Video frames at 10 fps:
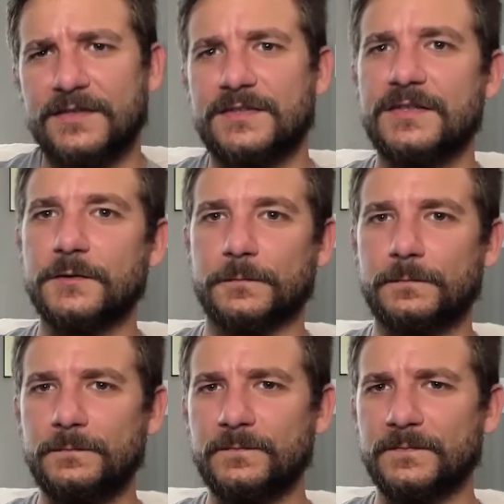So,
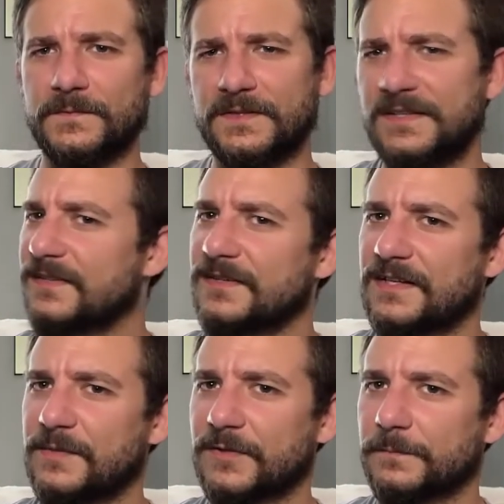anything
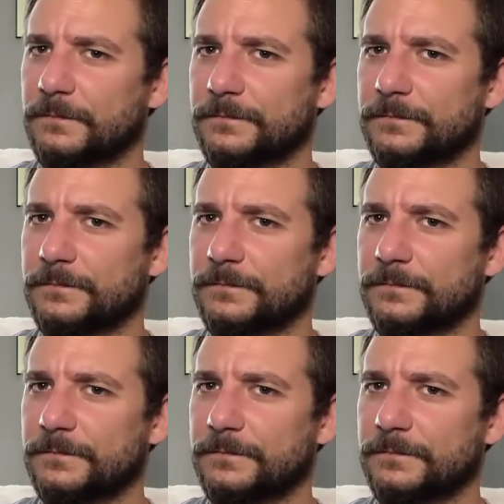could happen.